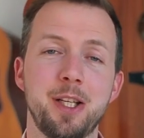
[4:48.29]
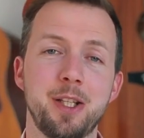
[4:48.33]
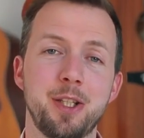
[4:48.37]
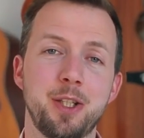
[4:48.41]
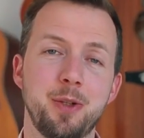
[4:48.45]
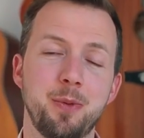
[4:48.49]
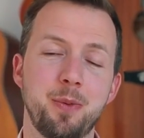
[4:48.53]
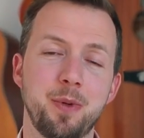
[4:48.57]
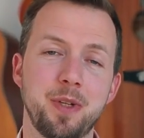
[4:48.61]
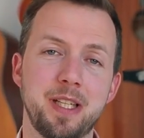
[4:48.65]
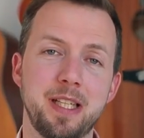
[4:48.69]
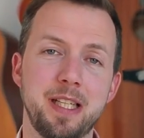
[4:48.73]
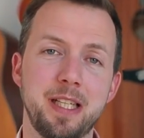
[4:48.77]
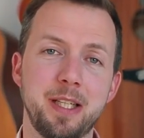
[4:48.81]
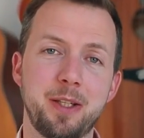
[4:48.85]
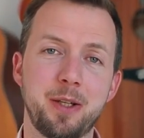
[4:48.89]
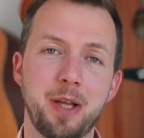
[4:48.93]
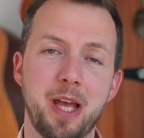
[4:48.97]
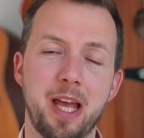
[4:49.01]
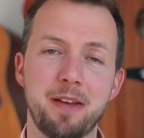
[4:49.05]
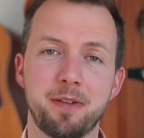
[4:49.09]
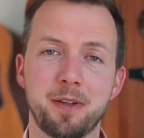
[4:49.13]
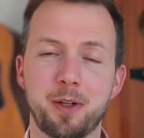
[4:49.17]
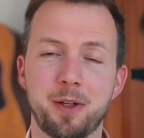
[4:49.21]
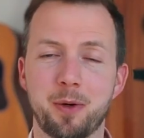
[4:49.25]
you would need to
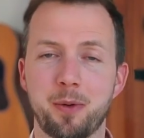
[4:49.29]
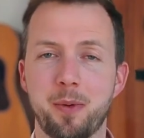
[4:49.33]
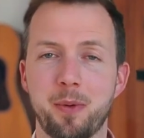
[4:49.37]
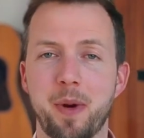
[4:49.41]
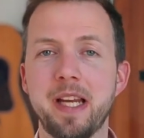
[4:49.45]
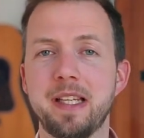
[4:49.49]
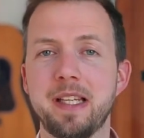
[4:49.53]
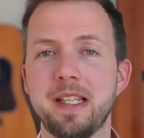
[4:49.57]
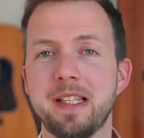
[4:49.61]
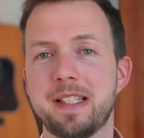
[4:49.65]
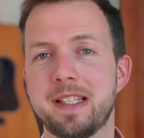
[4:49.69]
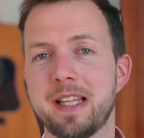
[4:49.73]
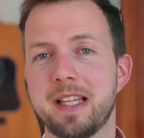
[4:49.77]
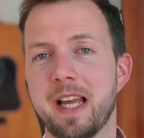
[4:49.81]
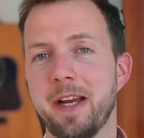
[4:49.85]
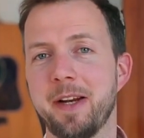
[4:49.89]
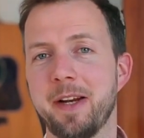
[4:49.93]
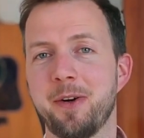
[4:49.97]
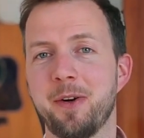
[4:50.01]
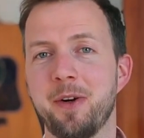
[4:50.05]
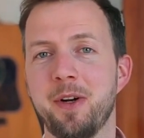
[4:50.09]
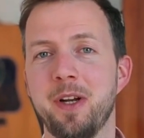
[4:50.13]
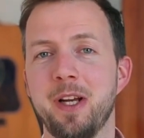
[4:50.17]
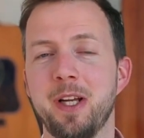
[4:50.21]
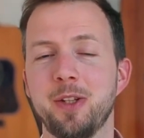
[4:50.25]
have a great
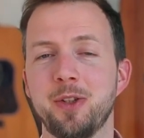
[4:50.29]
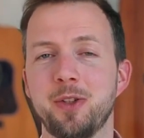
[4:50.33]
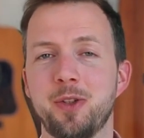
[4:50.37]
designer